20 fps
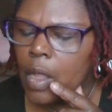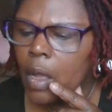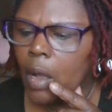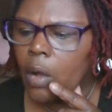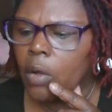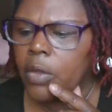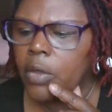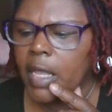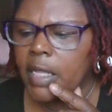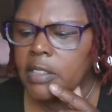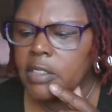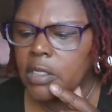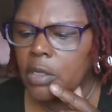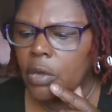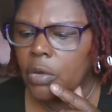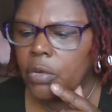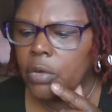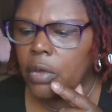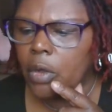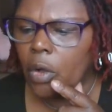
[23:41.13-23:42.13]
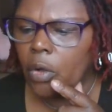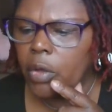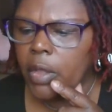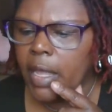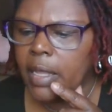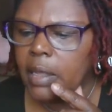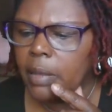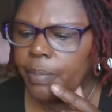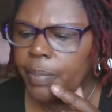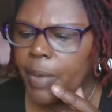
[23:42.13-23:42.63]
Okay, so,
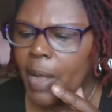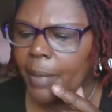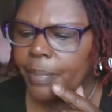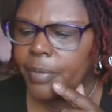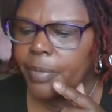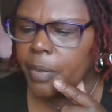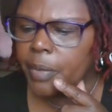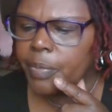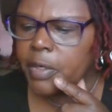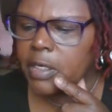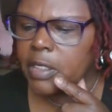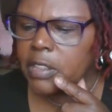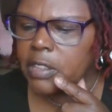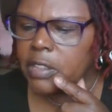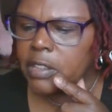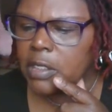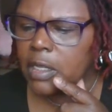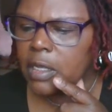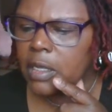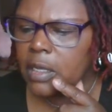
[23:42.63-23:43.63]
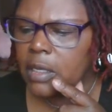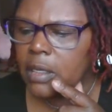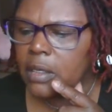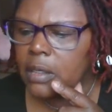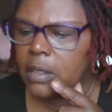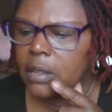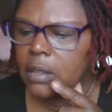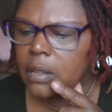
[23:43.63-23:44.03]
okay, it popped up and it said